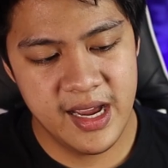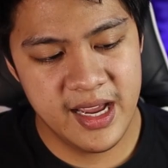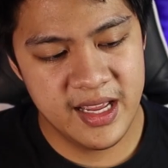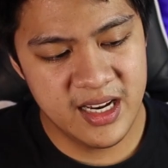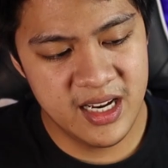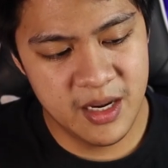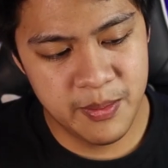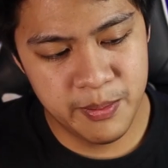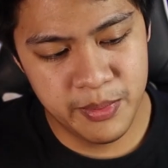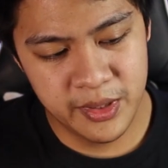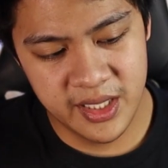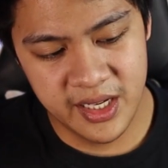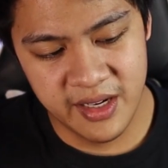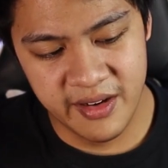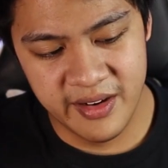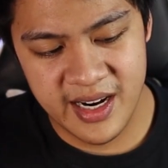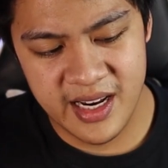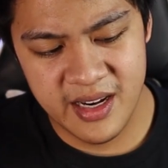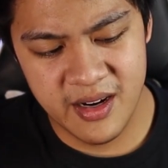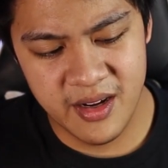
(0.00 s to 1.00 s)
I ended up putting
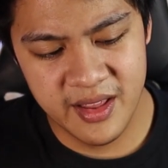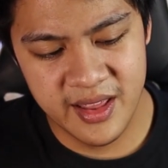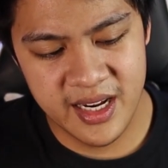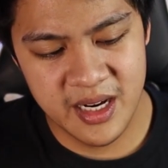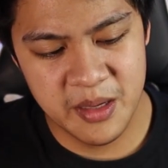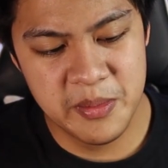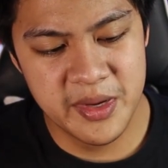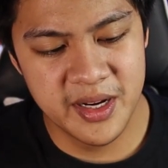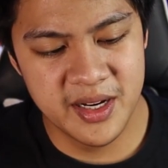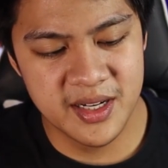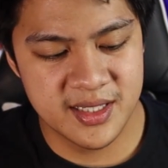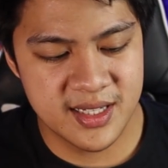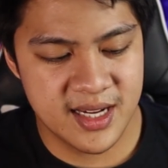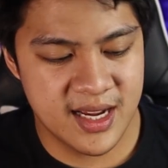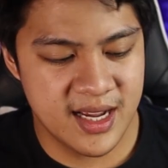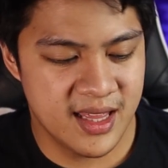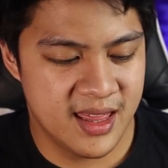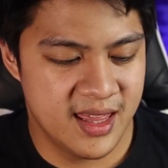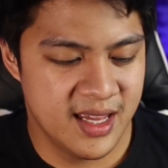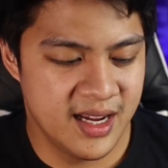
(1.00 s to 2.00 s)
red on there because
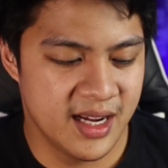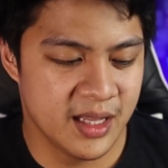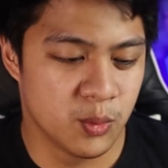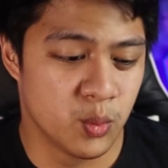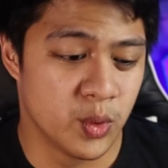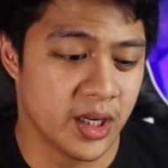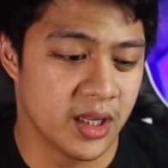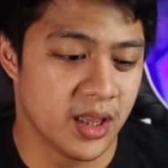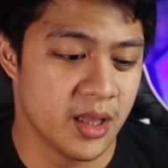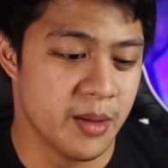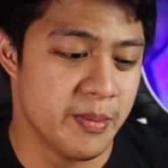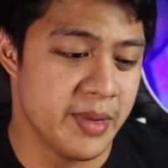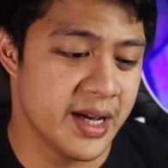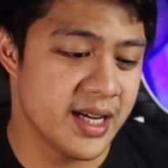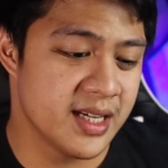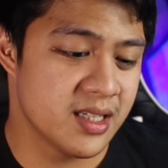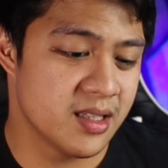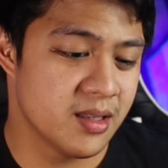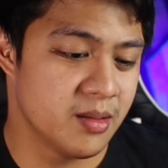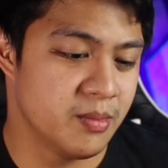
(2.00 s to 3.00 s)
I think it worked the
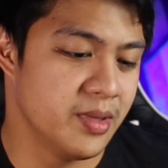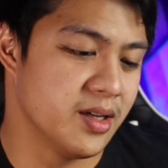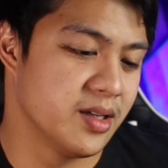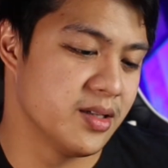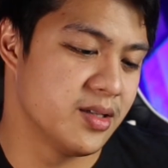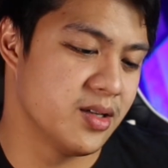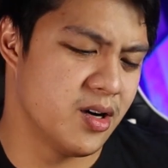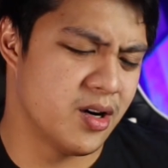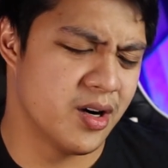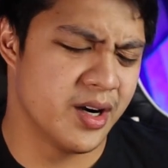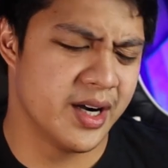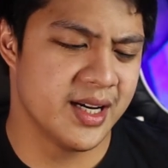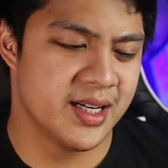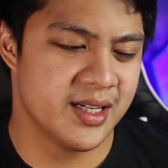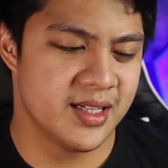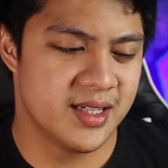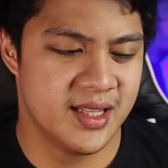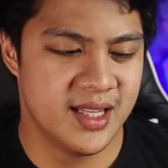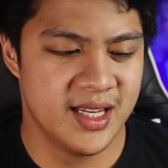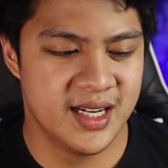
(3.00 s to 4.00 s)
best because
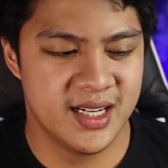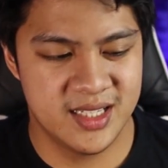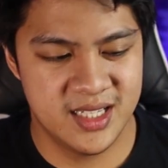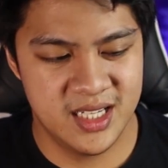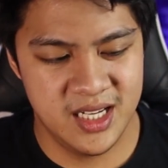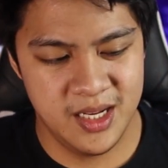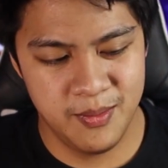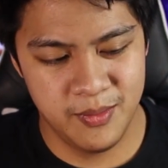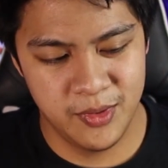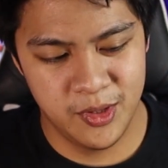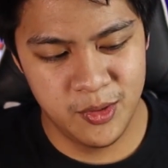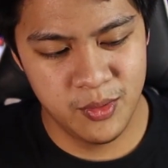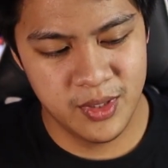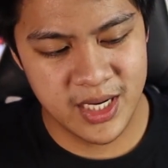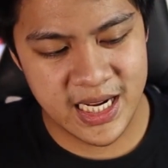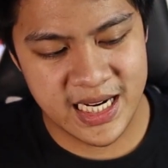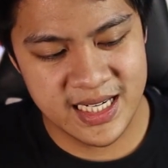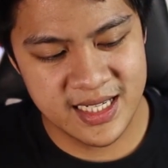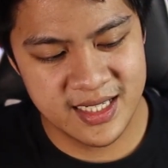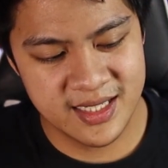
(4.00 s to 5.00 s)
orange didn't seem too
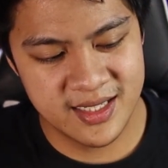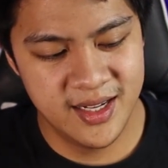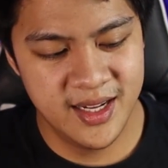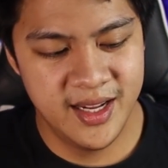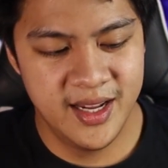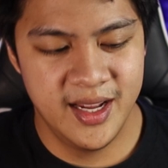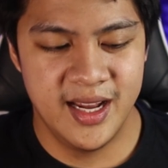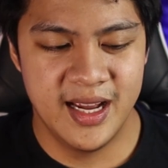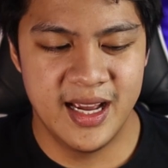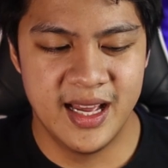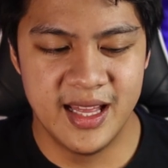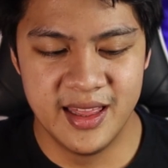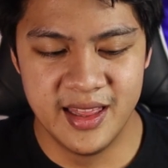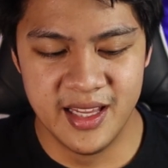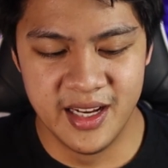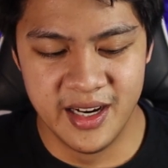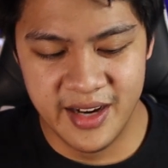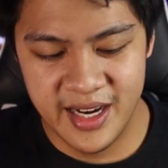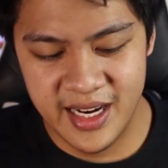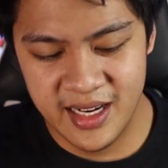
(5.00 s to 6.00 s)
nice and
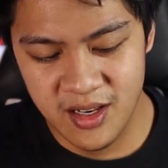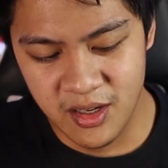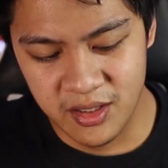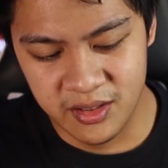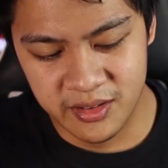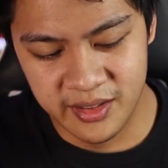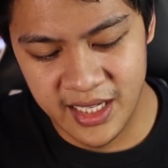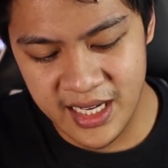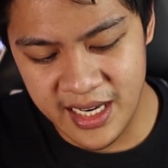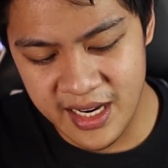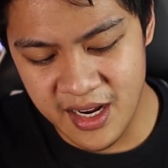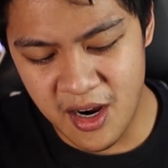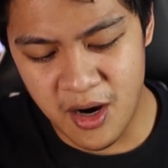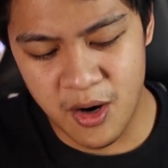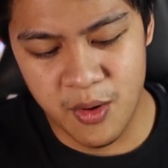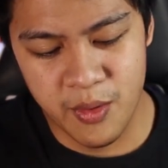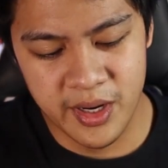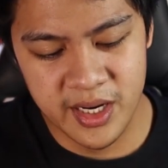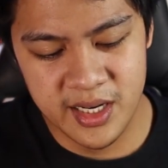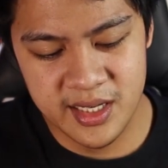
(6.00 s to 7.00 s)
the green looked really
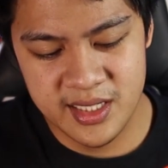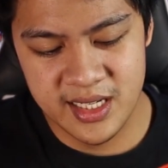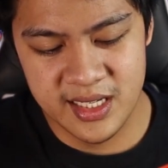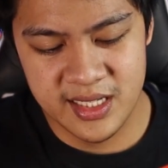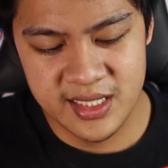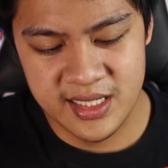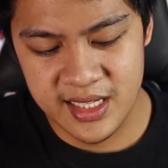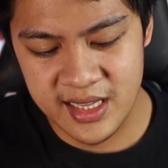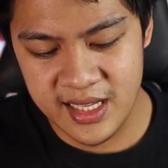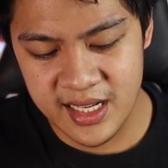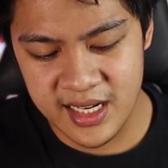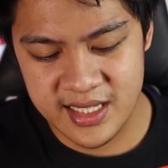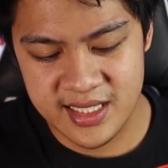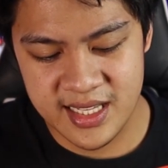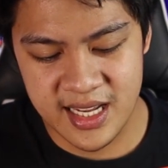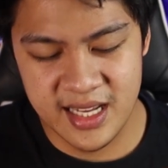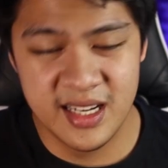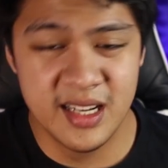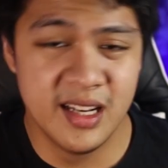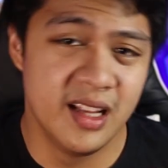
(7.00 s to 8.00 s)
awkward since it
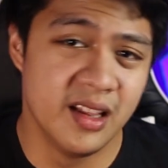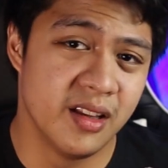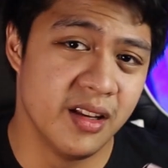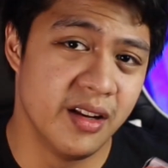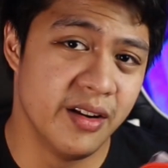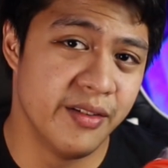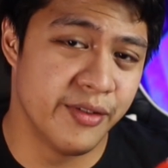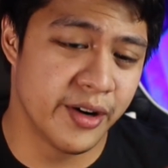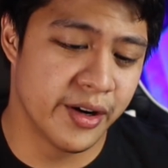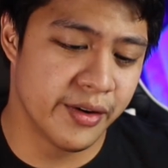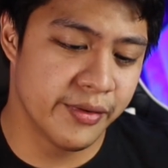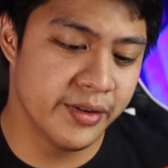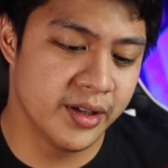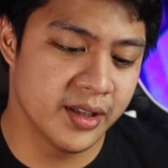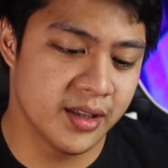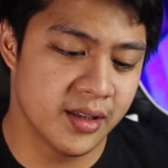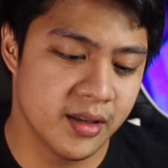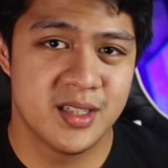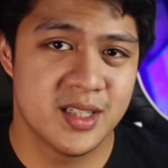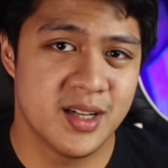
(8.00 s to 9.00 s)
extended into the
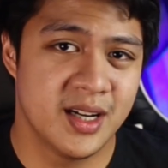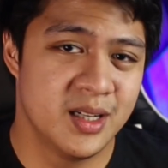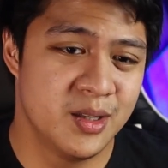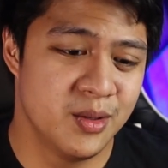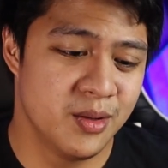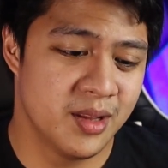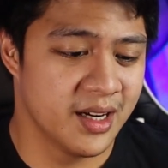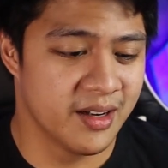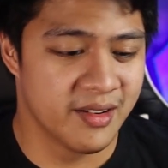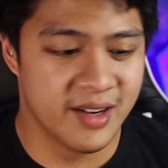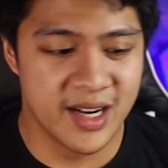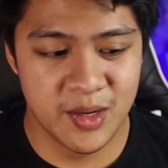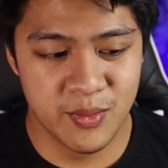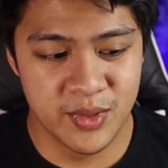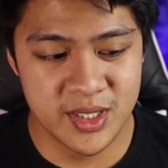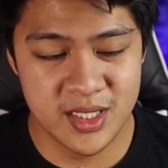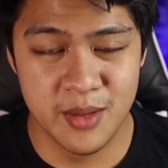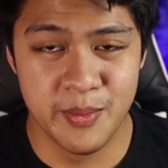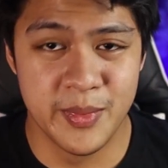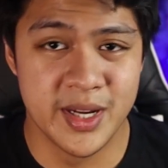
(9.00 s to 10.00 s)
forefoot, so I do think red
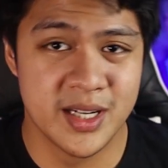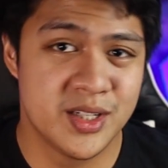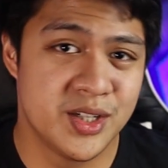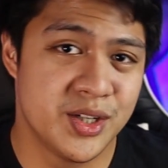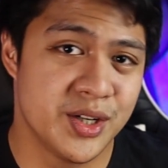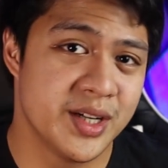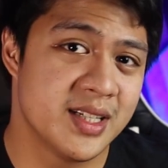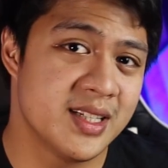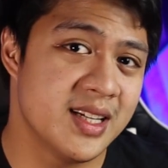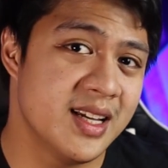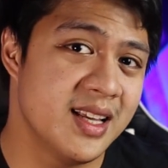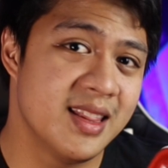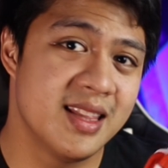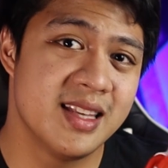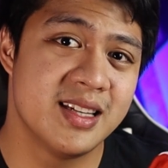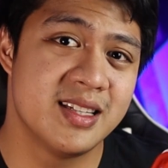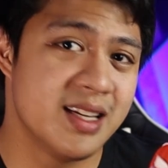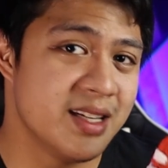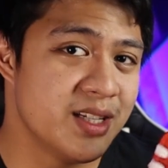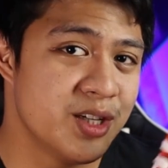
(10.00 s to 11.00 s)
was the best choice in
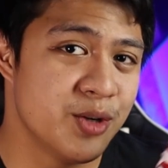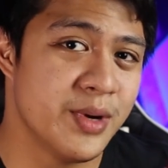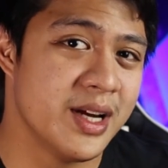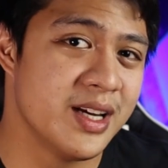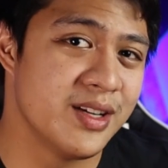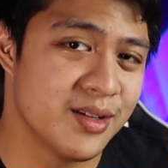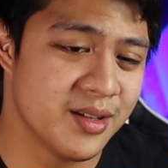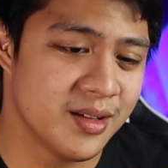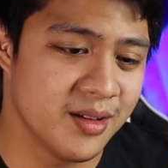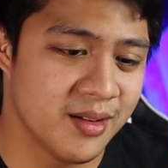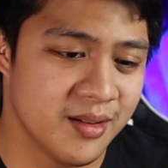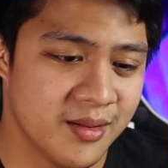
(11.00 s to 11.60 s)
this situation.